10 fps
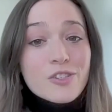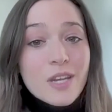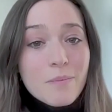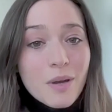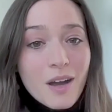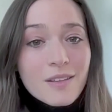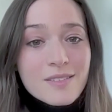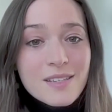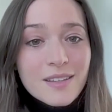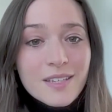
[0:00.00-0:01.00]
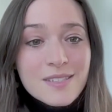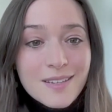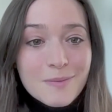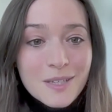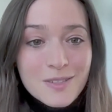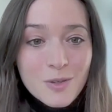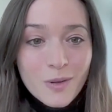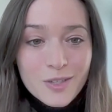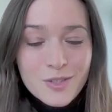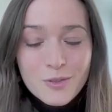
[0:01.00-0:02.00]
and policy landscape that is
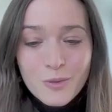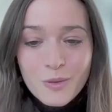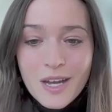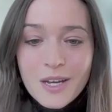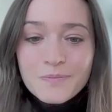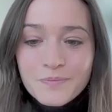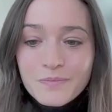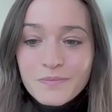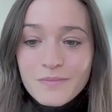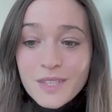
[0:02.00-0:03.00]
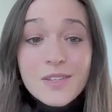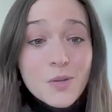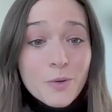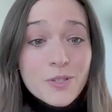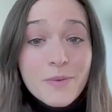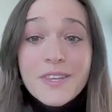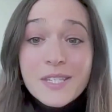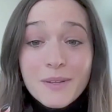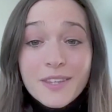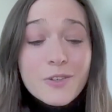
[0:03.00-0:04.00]
going to support some of
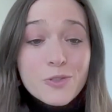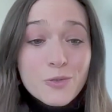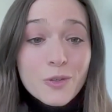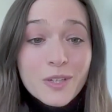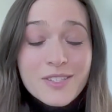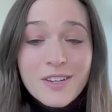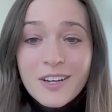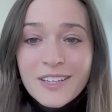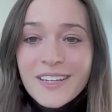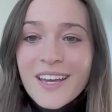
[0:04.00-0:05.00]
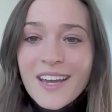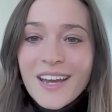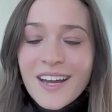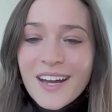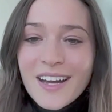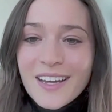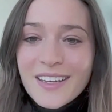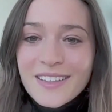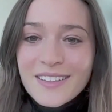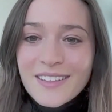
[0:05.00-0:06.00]
this, but then also focus on
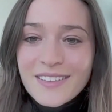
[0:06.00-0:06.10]
the